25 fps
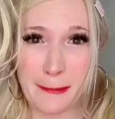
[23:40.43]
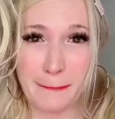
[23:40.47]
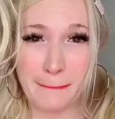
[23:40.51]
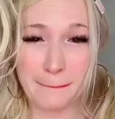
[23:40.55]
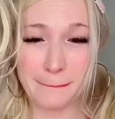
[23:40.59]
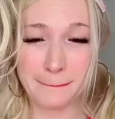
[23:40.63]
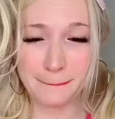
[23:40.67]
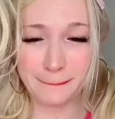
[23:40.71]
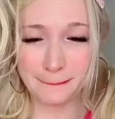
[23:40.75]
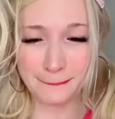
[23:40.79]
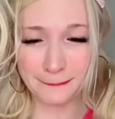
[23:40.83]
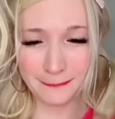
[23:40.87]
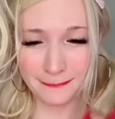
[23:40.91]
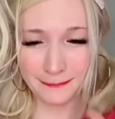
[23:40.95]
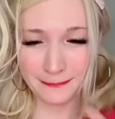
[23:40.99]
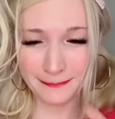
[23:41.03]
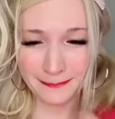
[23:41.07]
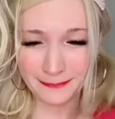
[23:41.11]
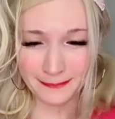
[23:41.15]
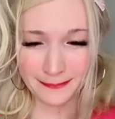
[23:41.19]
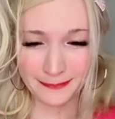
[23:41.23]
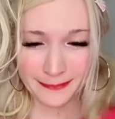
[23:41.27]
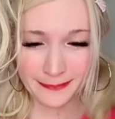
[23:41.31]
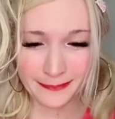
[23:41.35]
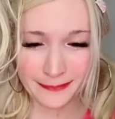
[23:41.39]
We live,
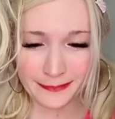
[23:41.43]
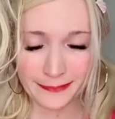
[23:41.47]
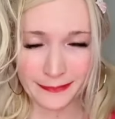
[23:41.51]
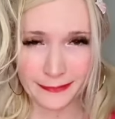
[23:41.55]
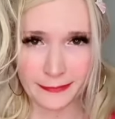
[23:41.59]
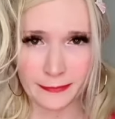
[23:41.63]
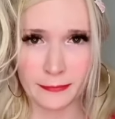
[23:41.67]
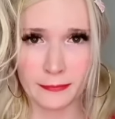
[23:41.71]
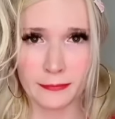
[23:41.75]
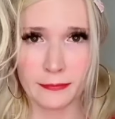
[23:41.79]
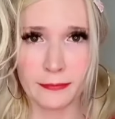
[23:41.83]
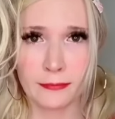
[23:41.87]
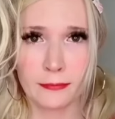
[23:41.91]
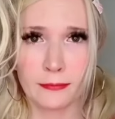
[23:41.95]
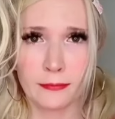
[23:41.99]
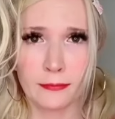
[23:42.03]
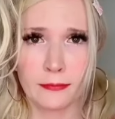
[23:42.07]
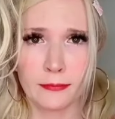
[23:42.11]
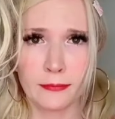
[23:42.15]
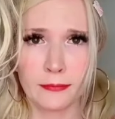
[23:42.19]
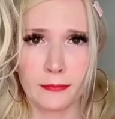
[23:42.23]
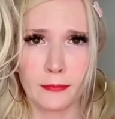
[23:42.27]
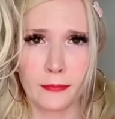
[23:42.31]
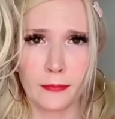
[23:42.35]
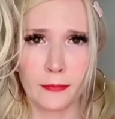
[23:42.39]
we love,
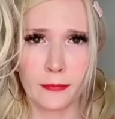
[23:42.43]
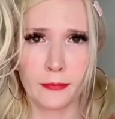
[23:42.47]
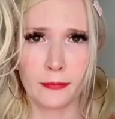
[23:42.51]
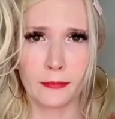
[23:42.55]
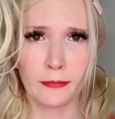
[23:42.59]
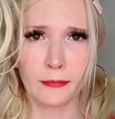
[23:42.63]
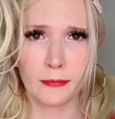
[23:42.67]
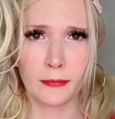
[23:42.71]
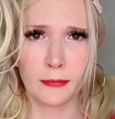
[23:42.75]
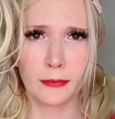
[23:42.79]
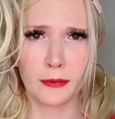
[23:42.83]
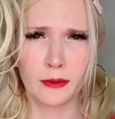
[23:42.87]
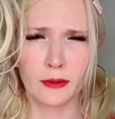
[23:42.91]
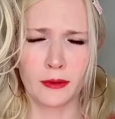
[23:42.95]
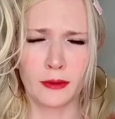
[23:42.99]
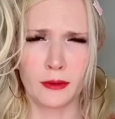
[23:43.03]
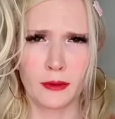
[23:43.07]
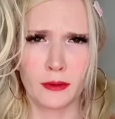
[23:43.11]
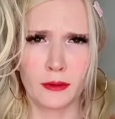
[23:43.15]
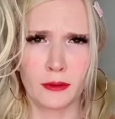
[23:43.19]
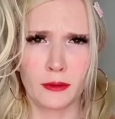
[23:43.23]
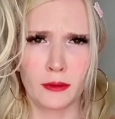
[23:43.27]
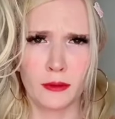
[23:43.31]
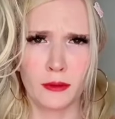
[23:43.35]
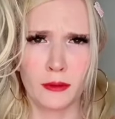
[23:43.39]
we lie.